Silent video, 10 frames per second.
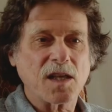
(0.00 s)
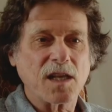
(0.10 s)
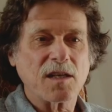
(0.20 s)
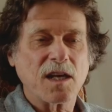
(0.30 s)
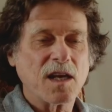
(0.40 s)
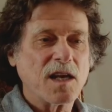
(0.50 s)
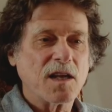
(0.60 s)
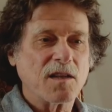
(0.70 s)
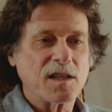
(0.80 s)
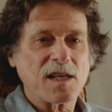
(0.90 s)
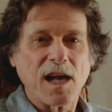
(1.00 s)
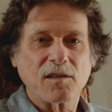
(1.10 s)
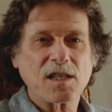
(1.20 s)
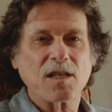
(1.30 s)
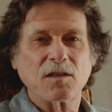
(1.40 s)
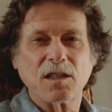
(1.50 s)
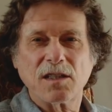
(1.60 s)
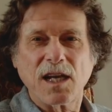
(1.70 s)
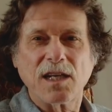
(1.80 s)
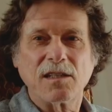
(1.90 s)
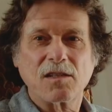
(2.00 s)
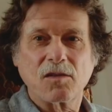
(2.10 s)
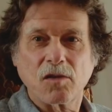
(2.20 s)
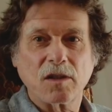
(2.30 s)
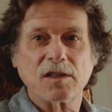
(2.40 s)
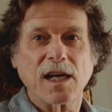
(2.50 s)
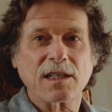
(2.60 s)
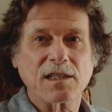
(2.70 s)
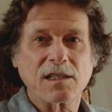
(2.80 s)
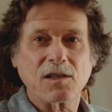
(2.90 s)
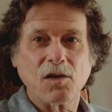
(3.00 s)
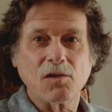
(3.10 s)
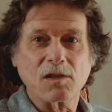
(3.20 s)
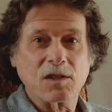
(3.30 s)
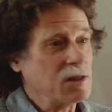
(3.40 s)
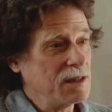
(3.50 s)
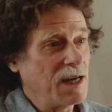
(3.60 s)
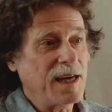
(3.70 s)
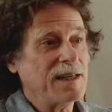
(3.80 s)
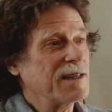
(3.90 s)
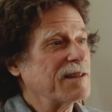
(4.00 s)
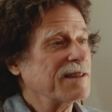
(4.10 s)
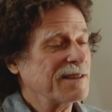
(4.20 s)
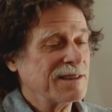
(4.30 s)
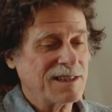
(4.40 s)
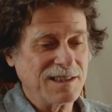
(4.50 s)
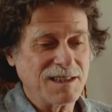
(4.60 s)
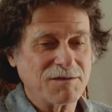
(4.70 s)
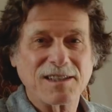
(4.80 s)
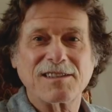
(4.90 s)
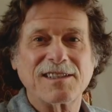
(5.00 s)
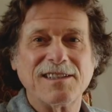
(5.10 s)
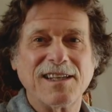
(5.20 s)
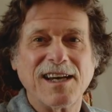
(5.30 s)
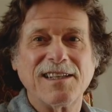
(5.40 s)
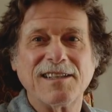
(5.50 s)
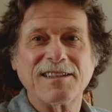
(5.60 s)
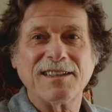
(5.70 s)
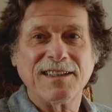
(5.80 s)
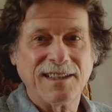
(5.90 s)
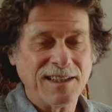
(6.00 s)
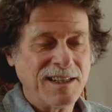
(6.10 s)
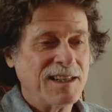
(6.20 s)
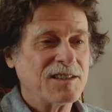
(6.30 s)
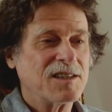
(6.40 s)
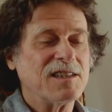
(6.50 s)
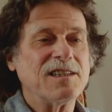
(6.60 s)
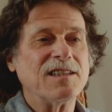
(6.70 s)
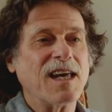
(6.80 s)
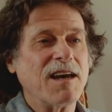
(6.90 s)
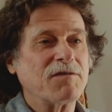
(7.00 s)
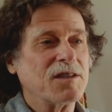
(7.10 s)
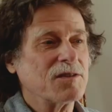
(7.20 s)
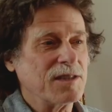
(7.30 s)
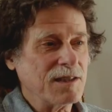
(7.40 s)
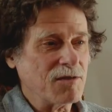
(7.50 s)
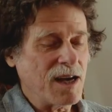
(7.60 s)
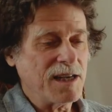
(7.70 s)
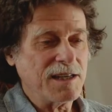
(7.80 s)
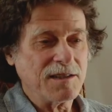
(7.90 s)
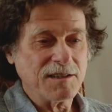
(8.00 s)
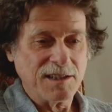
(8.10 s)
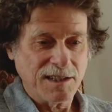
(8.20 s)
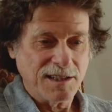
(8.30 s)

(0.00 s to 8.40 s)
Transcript: then this house still contains Shirley Jackson's ghost. She died here. She lived here. She died here. She laughed here. She cried here.